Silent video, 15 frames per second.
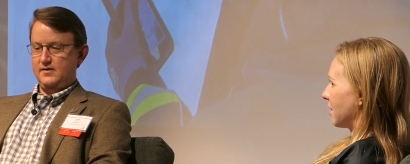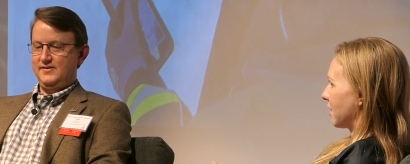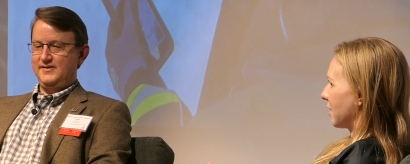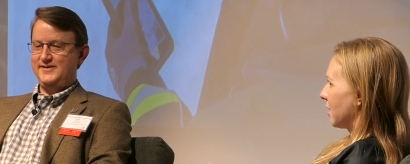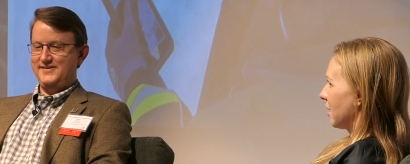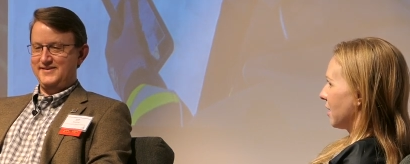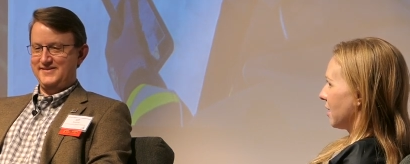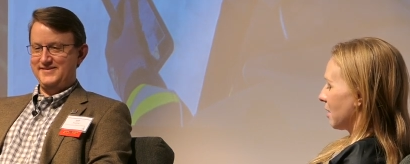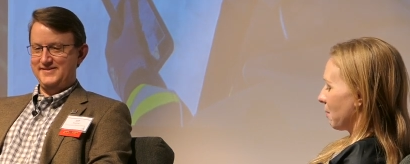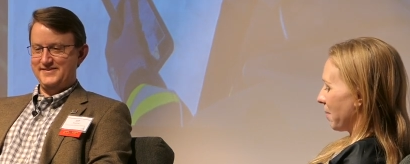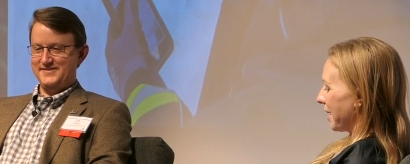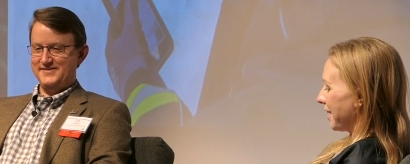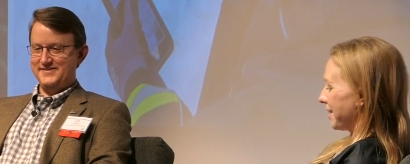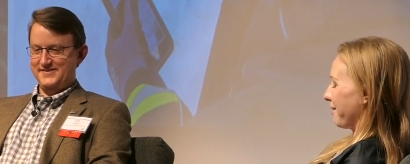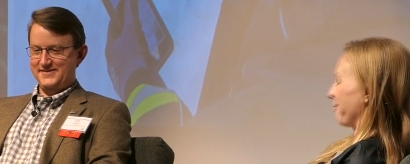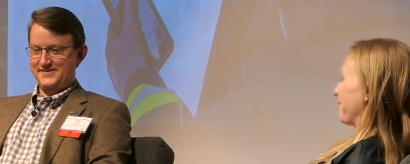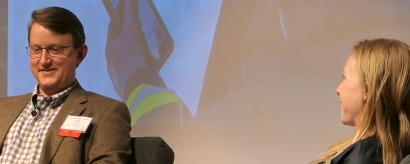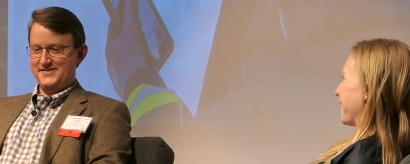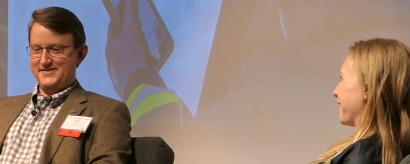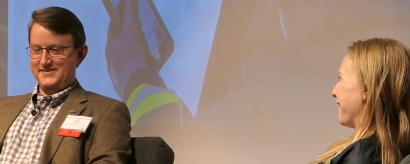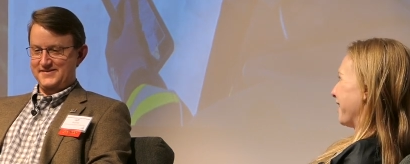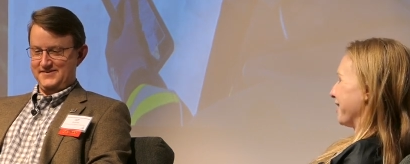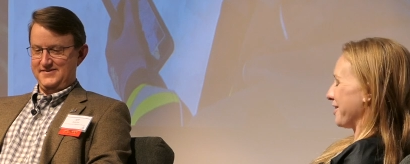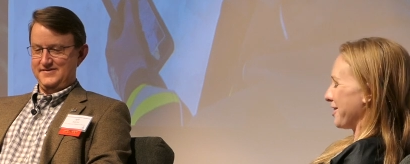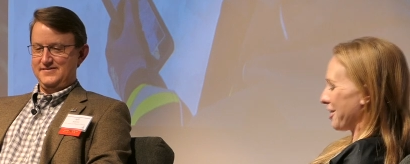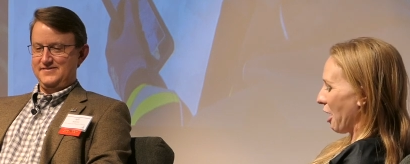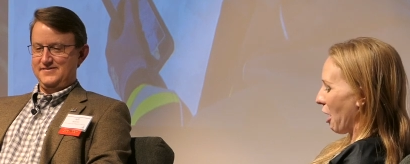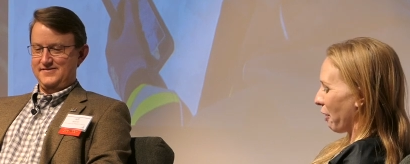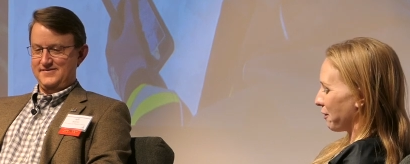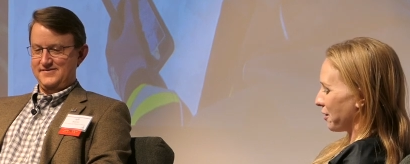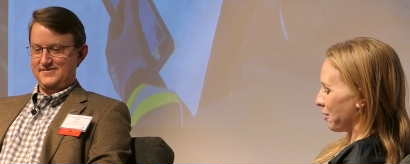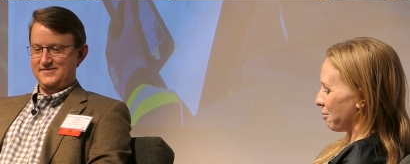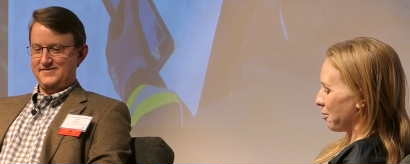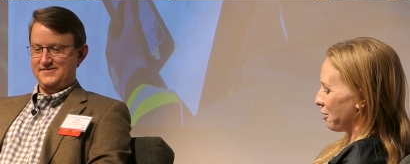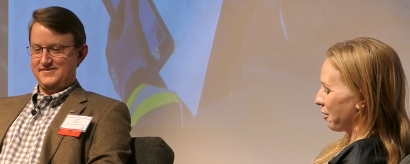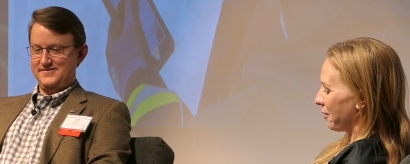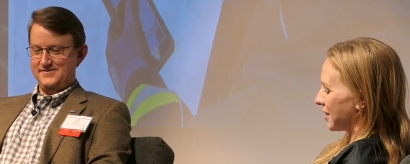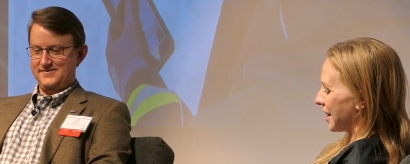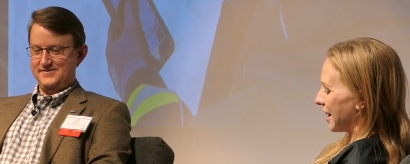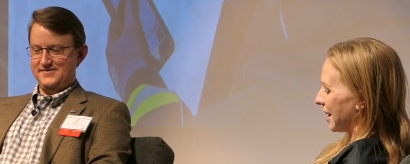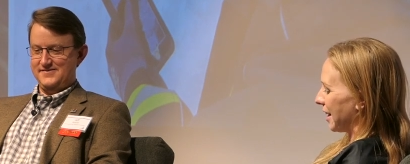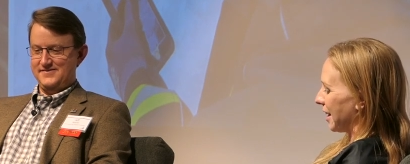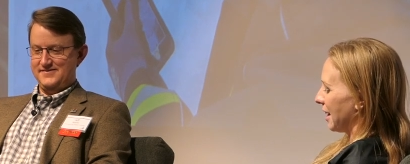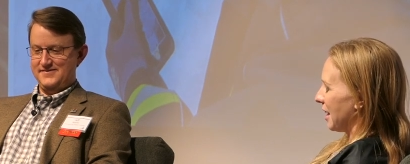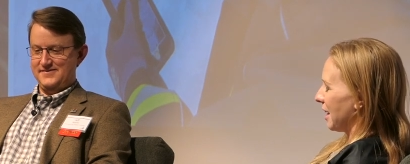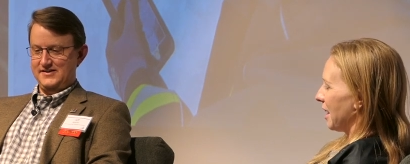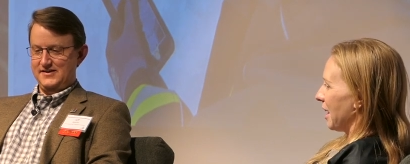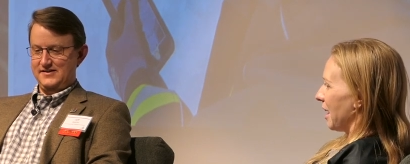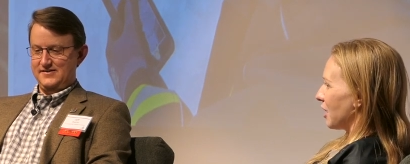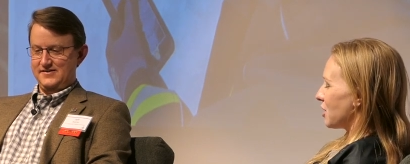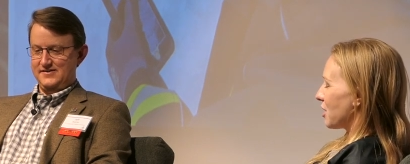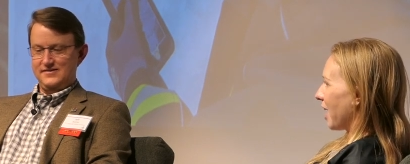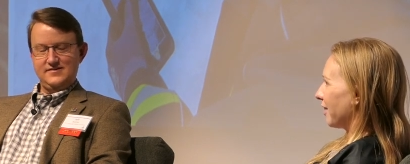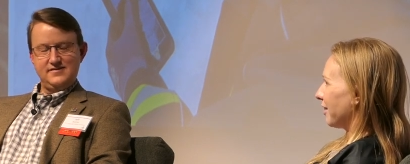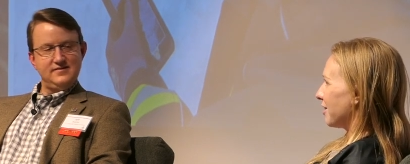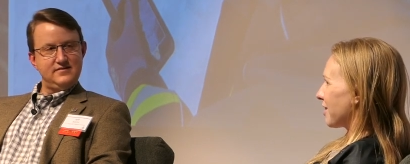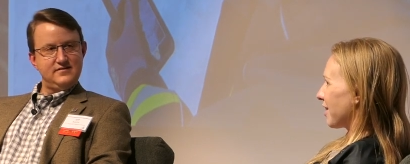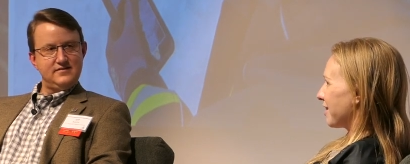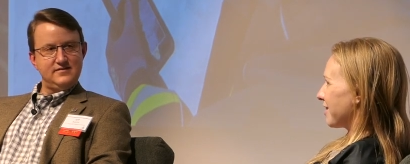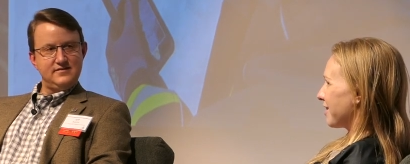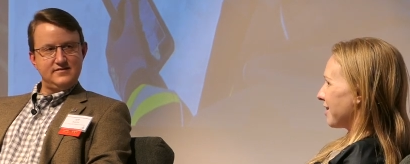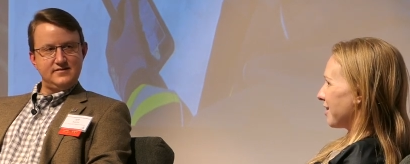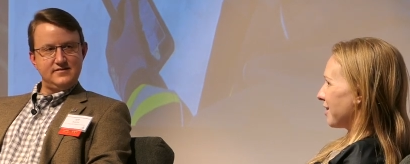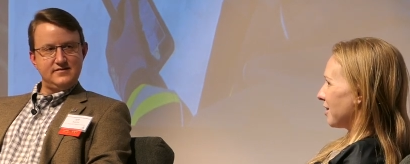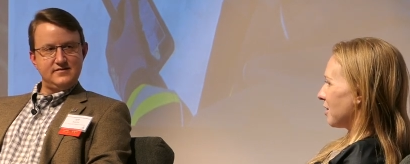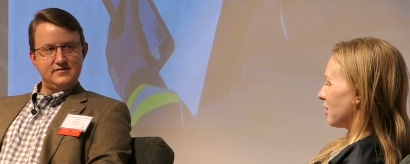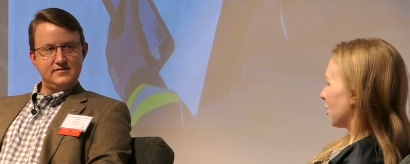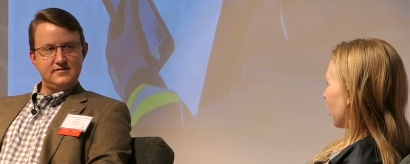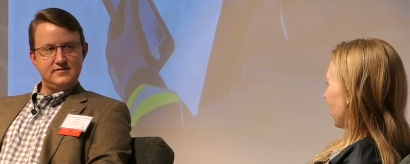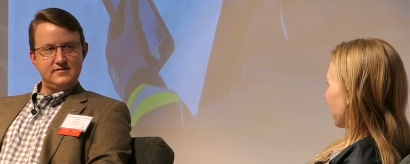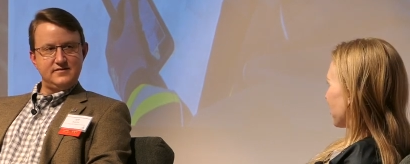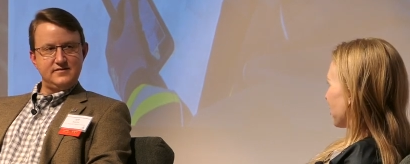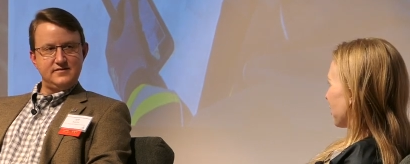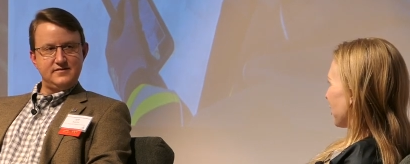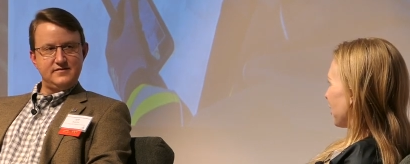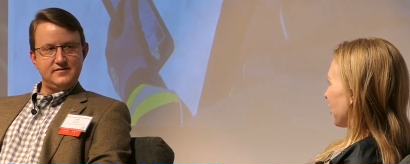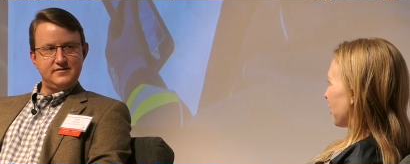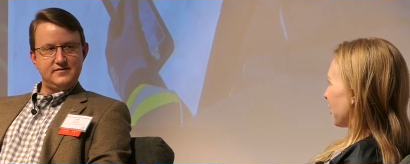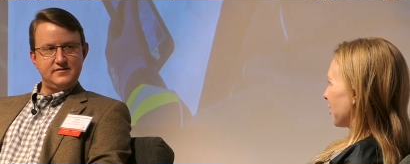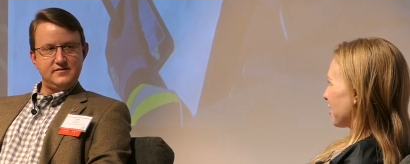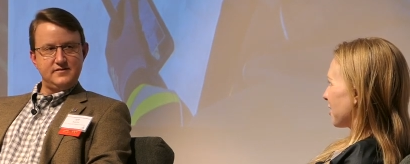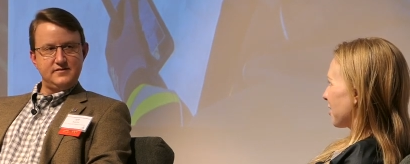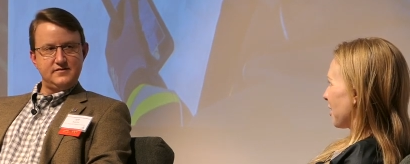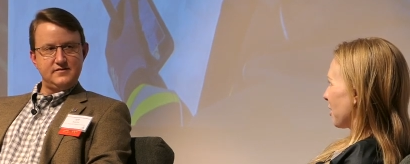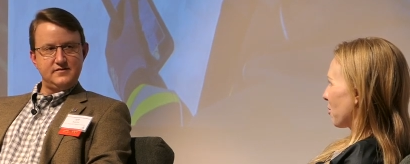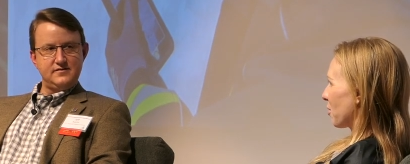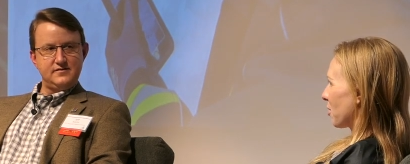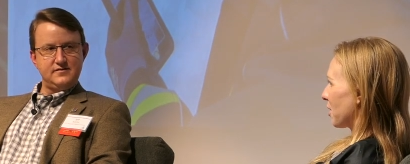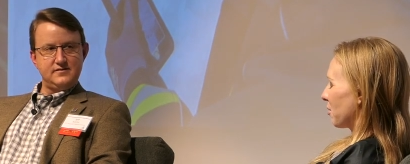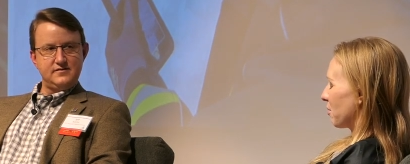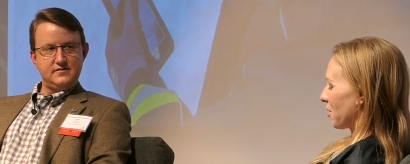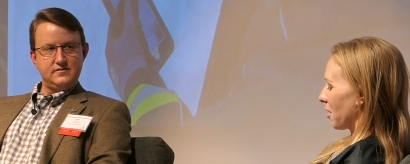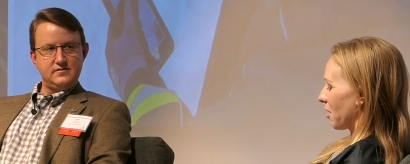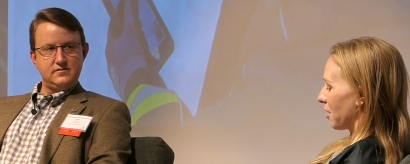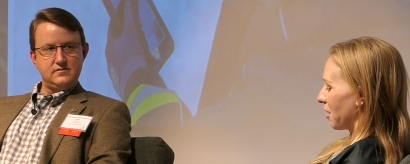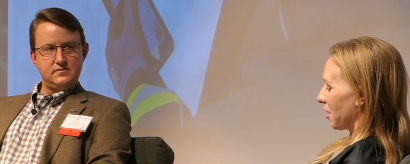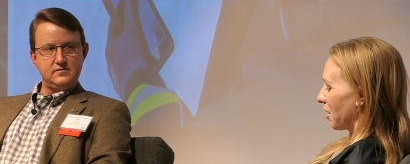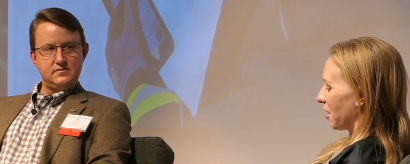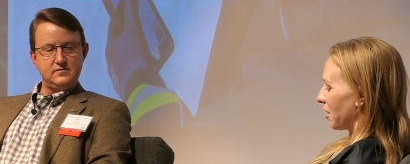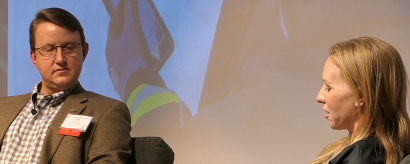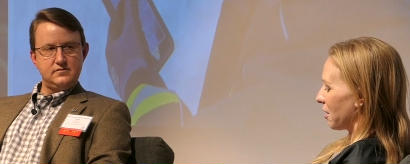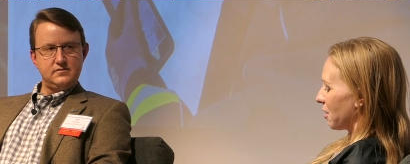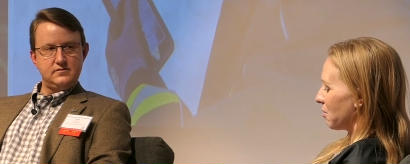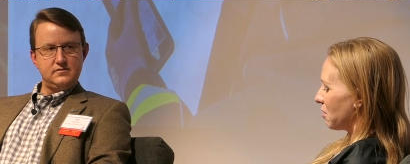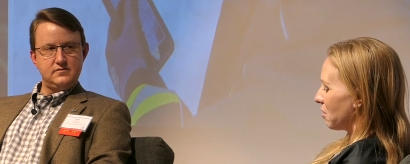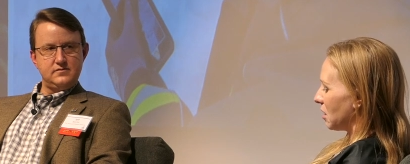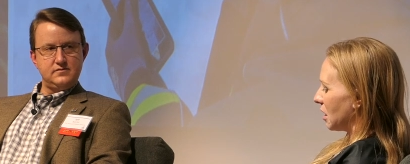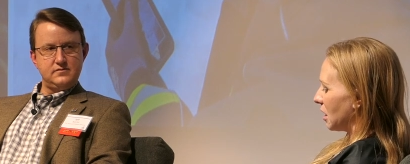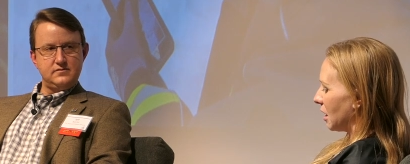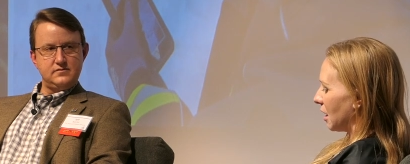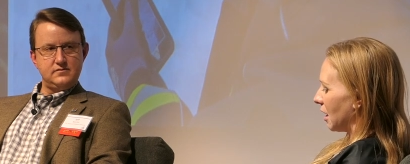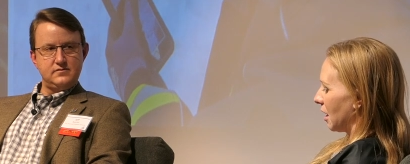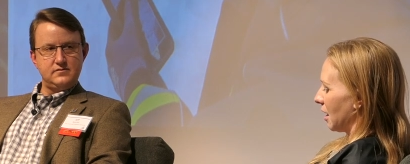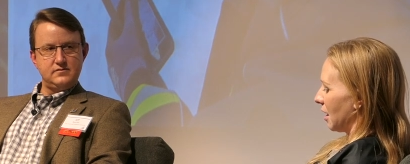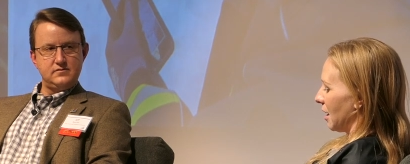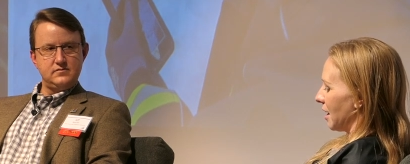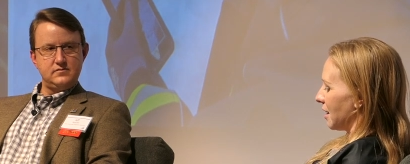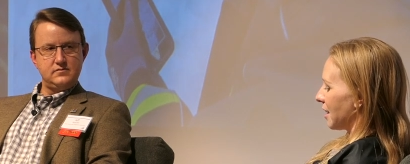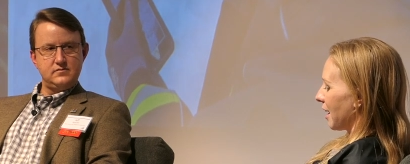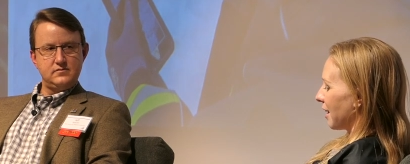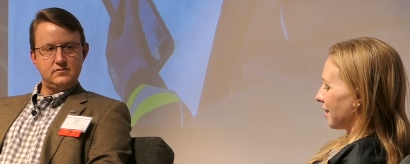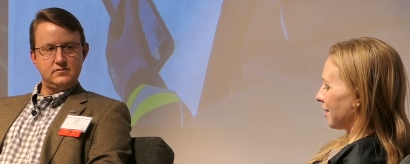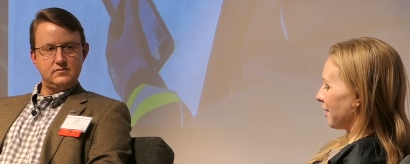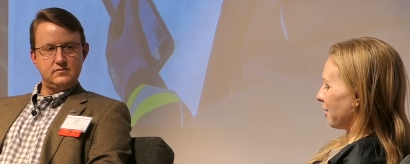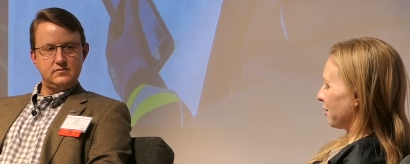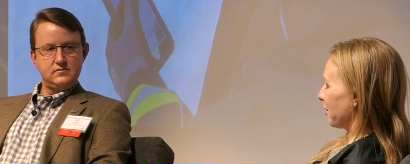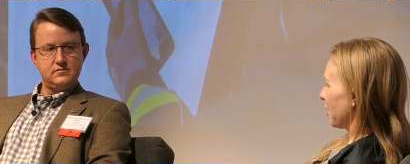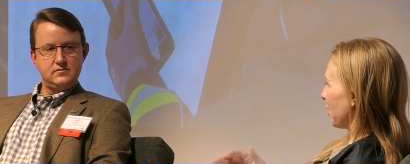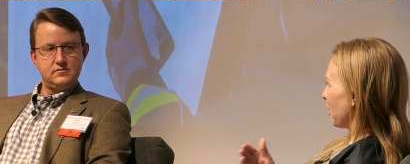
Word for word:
Speaker 1: as the pace of technology often moves. And a challenge I see year after year in working with our community is that they'll